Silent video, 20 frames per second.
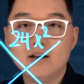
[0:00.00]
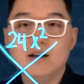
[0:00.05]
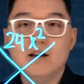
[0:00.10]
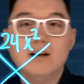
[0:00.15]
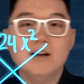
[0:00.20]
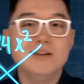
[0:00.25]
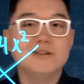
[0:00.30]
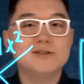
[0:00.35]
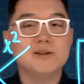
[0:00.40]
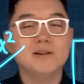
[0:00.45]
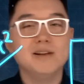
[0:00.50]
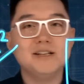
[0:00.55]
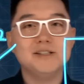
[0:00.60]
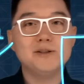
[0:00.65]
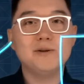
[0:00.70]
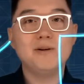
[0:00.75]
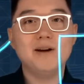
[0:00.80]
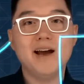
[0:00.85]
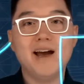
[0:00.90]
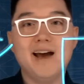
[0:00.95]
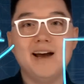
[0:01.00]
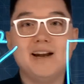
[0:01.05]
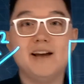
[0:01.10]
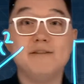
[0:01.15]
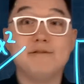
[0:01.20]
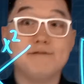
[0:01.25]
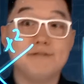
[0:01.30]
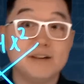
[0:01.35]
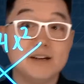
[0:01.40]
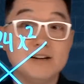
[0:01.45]
So let's go ahead and
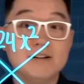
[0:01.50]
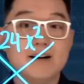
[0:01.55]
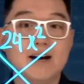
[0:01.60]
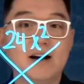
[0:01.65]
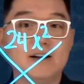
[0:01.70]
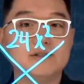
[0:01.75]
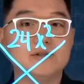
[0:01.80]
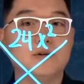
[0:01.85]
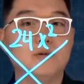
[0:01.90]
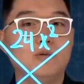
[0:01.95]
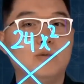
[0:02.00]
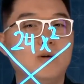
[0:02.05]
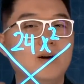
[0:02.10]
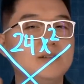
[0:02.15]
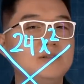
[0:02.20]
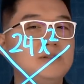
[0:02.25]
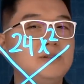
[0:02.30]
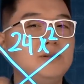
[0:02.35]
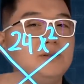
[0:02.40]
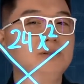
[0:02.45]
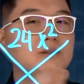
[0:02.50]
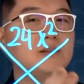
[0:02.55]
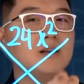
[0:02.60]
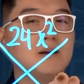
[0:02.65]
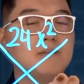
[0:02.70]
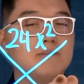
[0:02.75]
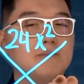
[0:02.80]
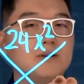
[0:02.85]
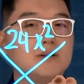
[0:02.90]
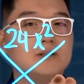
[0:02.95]
figure out what two
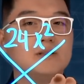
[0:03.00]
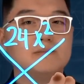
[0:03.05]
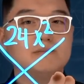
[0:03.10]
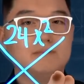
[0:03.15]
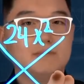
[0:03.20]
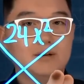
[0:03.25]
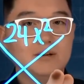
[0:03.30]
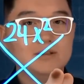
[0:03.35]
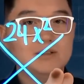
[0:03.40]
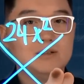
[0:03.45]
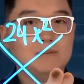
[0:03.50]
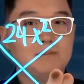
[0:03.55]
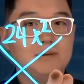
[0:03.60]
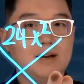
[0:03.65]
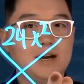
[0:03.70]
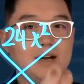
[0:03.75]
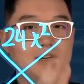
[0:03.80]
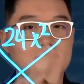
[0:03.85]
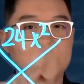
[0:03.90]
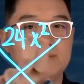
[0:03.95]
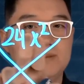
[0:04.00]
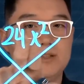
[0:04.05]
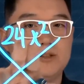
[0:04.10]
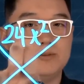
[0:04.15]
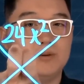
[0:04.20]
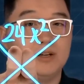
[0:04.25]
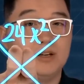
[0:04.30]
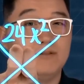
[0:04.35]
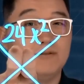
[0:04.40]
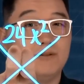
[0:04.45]
numbers multiplies to be
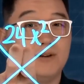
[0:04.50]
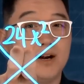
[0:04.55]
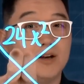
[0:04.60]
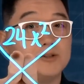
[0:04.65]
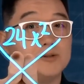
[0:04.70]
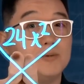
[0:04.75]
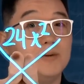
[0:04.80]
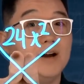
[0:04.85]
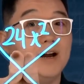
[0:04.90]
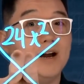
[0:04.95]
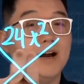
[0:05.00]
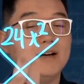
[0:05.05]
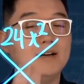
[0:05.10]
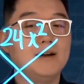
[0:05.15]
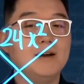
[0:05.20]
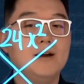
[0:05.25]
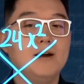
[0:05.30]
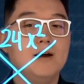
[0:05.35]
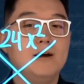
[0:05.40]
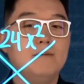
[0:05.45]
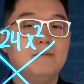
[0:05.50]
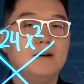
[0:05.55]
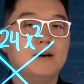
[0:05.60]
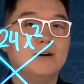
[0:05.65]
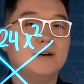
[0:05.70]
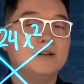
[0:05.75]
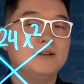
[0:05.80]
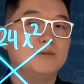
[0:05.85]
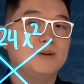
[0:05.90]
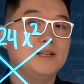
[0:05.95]
24x squared, but
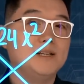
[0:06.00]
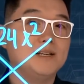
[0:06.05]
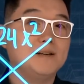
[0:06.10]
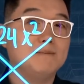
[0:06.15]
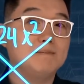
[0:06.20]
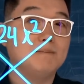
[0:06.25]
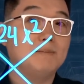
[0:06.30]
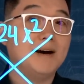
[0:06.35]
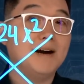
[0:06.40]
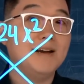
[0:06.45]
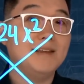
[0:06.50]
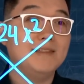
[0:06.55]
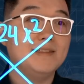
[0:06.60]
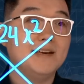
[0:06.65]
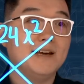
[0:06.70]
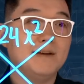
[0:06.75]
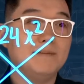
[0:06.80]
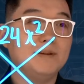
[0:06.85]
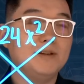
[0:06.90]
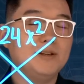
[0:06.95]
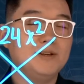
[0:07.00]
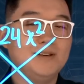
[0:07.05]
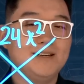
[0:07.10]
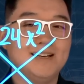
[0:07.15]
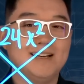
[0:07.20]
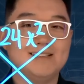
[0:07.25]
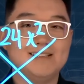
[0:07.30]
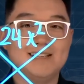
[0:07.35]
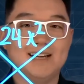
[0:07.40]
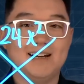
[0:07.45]
when you combine them, you
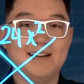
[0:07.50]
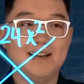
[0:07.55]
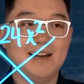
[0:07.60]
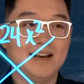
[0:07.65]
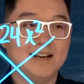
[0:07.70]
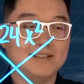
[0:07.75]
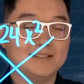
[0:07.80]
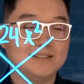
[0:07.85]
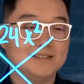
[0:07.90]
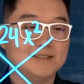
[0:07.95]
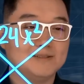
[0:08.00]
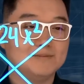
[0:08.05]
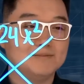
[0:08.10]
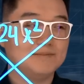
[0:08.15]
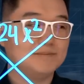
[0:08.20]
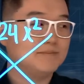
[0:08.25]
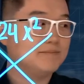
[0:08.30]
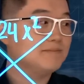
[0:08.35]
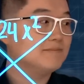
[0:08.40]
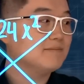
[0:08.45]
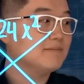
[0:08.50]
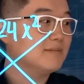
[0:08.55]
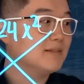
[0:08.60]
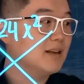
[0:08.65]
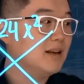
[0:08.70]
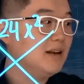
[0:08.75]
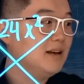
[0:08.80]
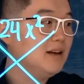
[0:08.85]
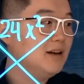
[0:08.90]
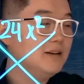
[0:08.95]
get 10x.
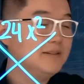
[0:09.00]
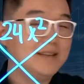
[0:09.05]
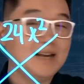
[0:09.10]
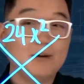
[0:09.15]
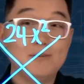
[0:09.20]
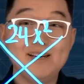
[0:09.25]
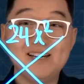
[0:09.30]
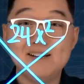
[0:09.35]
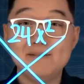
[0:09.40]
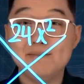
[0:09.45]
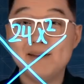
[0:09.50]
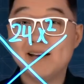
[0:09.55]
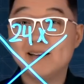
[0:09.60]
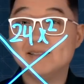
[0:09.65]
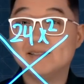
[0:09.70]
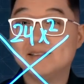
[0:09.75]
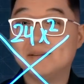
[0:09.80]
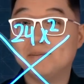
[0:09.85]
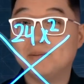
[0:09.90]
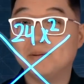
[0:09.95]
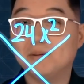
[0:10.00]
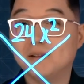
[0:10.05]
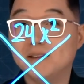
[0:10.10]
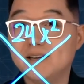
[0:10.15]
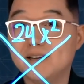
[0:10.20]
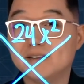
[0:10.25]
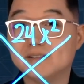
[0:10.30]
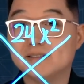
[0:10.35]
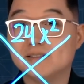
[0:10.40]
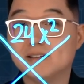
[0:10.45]
Now we can make a simple
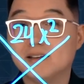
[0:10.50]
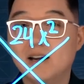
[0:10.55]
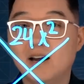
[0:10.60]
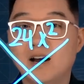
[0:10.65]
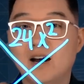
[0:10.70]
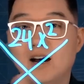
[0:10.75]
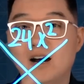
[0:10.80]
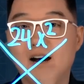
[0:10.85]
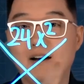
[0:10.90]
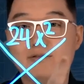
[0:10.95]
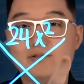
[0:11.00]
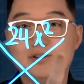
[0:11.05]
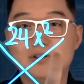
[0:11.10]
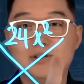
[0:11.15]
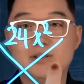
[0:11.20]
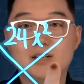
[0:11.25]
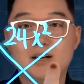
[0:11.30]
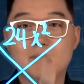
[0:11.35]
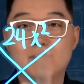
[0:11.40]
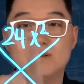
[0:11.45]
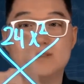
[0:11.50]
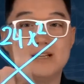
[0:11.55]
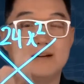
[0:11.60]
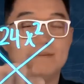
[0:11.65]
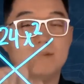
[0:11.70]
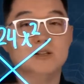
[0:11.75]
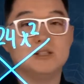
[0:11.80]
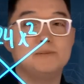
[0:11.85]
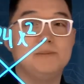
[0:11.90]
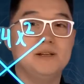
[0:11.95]
list of two numbers that
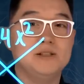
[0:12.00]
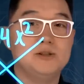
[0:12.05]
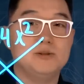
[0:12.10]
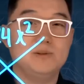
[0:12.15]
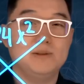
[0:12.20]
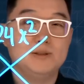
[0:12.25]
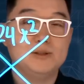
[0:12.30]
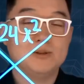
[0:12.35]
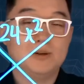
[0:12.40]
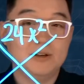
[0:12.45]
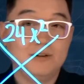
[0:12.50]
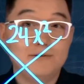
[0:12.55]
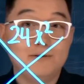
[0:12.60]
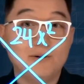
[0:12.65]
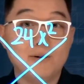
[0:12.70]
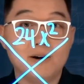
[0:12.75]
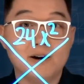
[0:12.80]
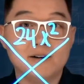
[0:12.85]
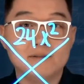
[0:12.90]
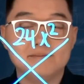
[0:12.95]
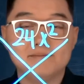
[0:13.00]
multiplies to 24.